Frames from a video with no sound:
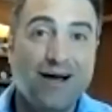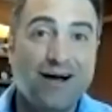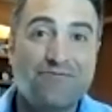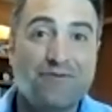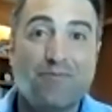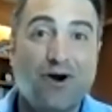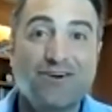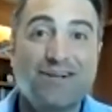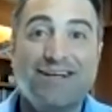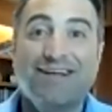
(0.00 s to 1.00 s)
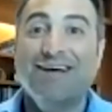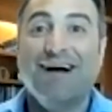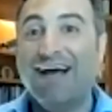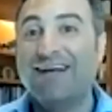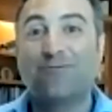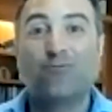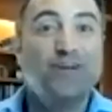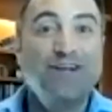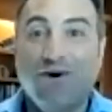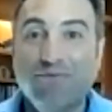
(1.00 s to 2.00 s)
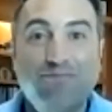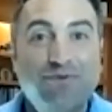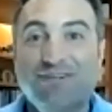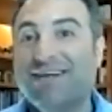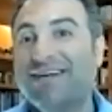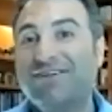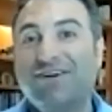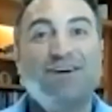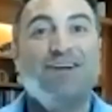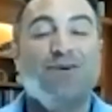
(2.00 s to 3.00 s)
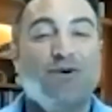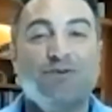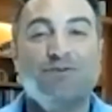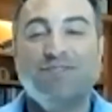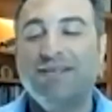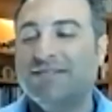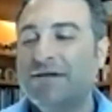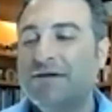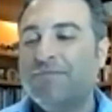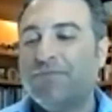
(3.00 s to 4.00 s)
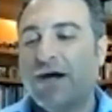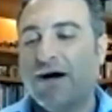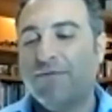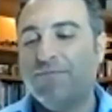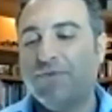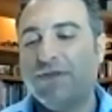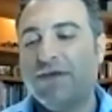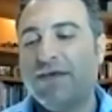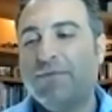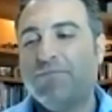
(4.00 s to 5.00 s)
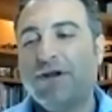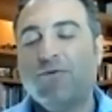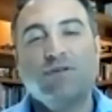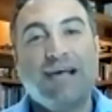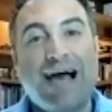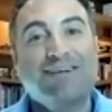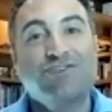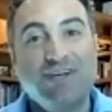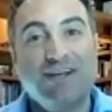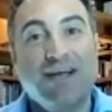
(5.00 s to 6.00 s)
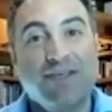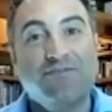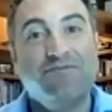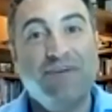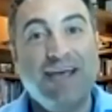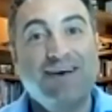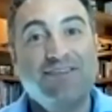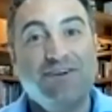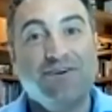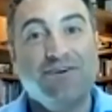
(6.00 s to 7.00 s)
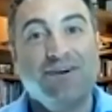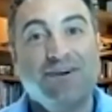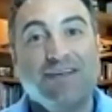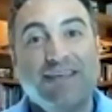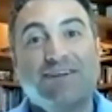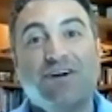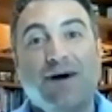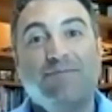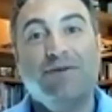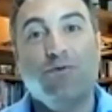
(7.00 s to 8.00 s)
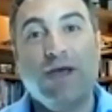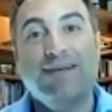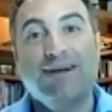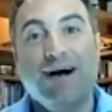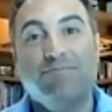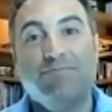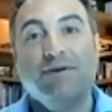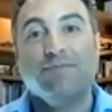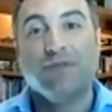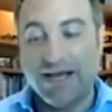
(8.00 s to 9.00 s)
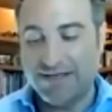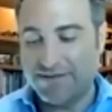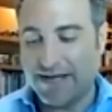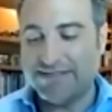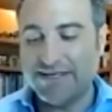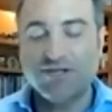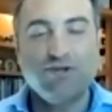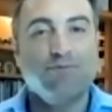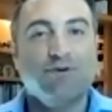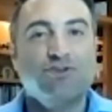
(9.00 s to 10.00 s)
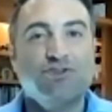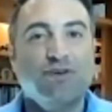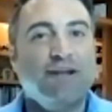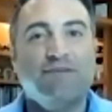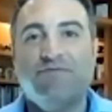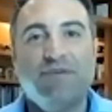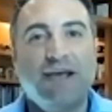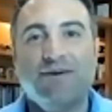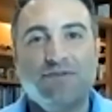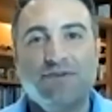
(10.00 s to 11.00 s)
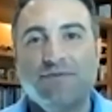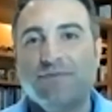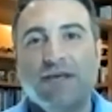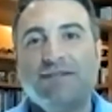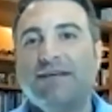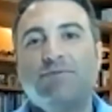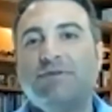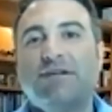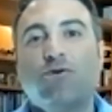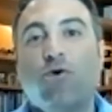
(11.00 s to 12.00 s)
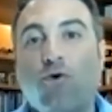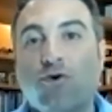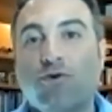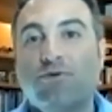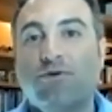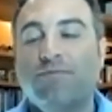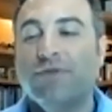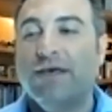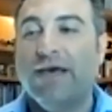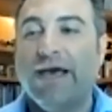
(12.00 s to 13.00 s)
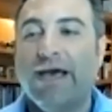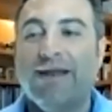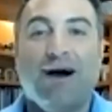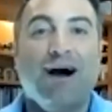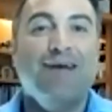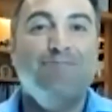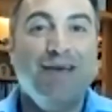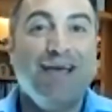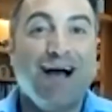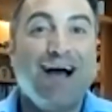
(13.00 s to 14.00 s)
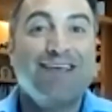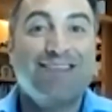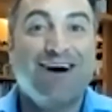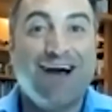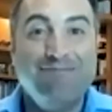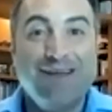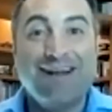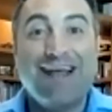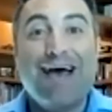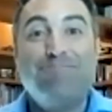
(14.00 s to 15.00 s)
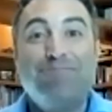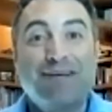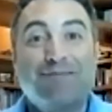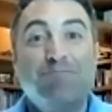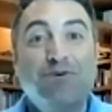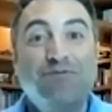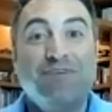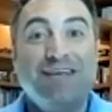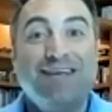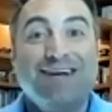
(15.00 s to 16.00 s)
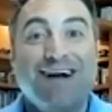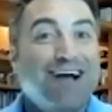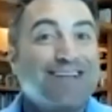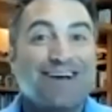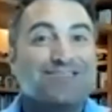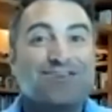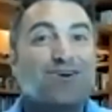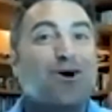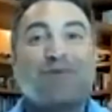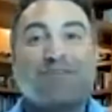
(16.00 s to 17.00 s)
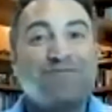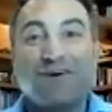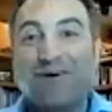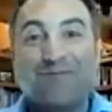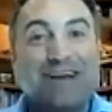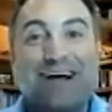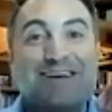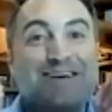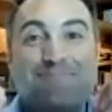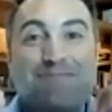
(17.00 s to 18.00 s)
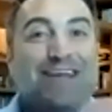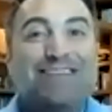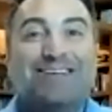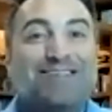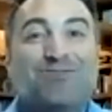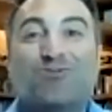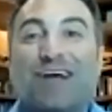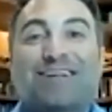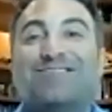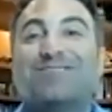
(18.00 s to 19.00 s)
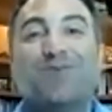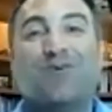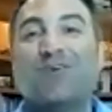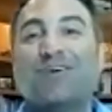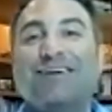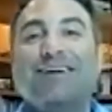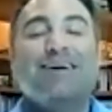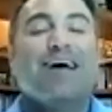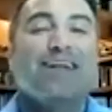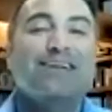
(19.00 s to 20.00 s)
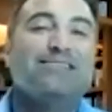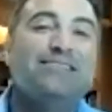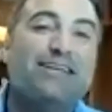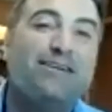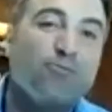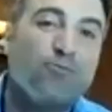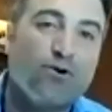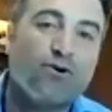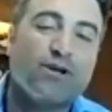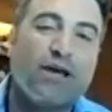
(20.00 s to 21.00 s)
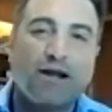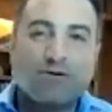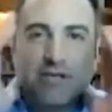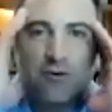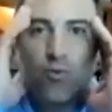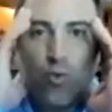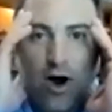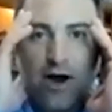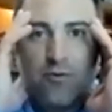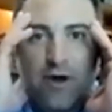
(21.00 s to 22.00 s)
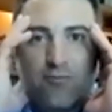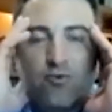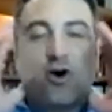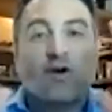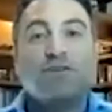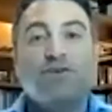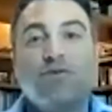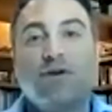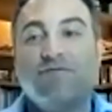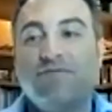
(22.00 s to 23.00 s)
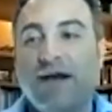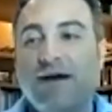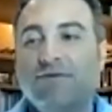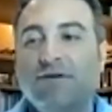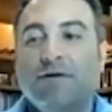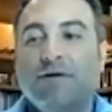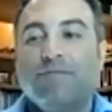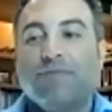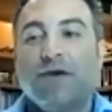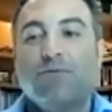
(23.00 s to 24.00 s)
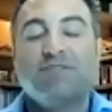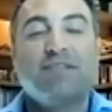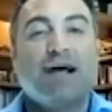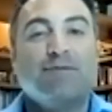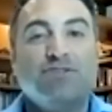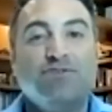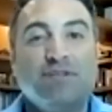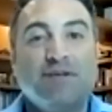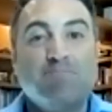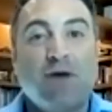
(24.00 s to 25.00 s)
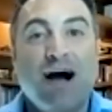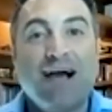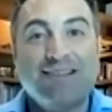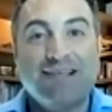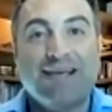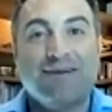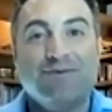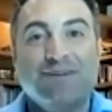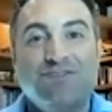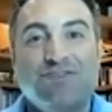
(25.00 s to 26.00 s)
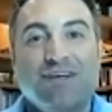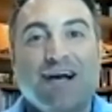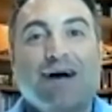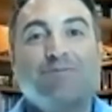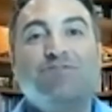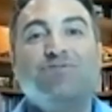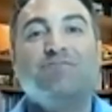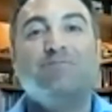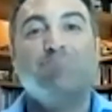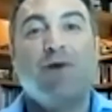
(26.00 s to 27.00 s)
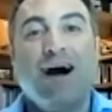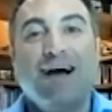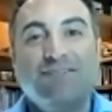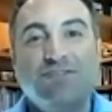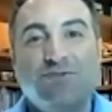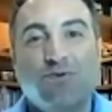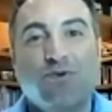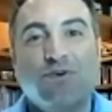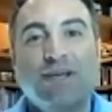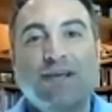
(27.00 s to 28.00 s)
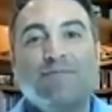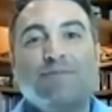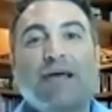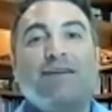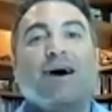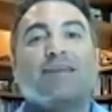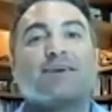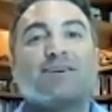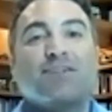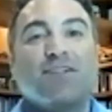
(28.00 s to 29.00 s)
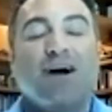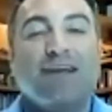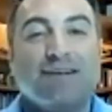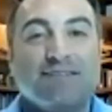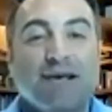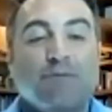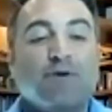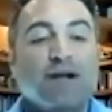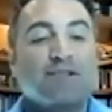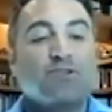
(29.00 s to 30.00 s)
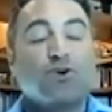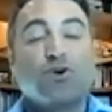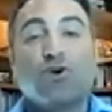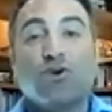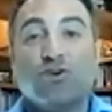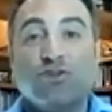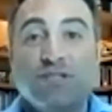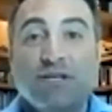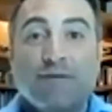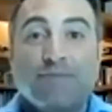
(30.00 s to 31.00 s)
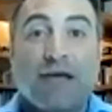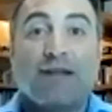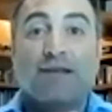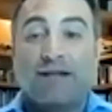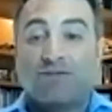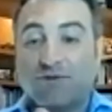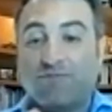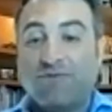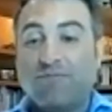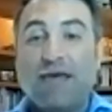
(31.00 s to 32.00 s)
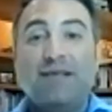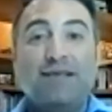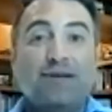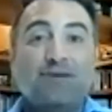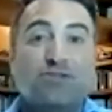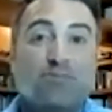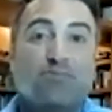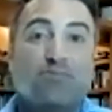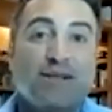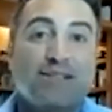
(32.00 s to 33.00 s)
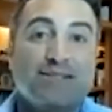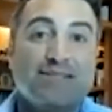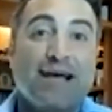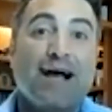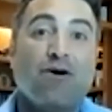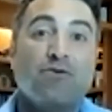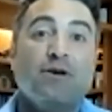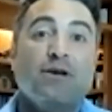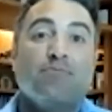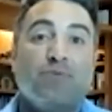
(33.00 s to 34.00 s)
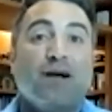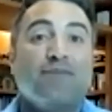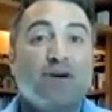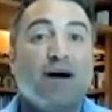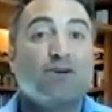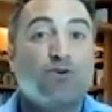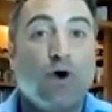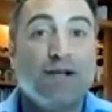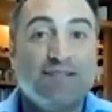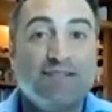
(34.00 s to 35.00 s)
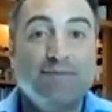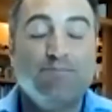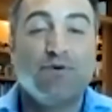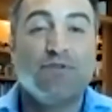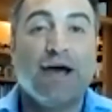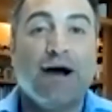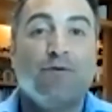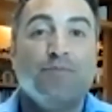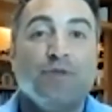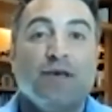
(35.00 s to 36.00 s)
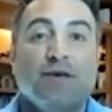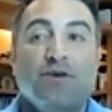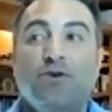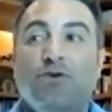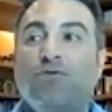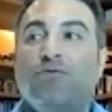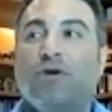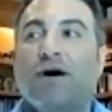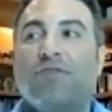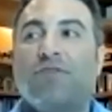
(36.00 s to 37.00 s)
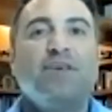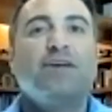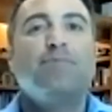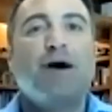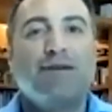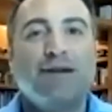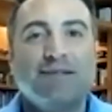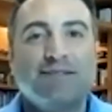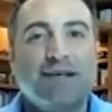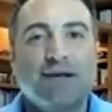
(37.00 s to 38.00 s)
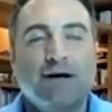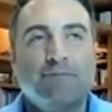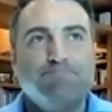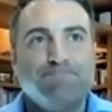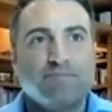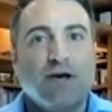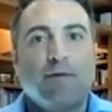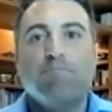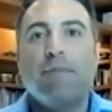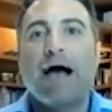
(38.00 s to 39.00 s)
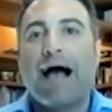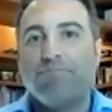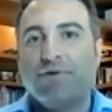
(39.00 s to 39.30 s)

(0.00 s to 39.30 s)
marketing. I had to read all the books I could and all those things. But it was actually another failure that got me to wake up. I did a commercial and it failed. It did horrible. And I thought I made an epic movie. I took all my film and I made this great story and it didn't work. And I was like, what went wrong? And you know what I found? It was that I was using my language. I was using my story and not the clients. And what I learned, and it took me many years to break this down, but I've got it quite simple now. You think about it as like a map.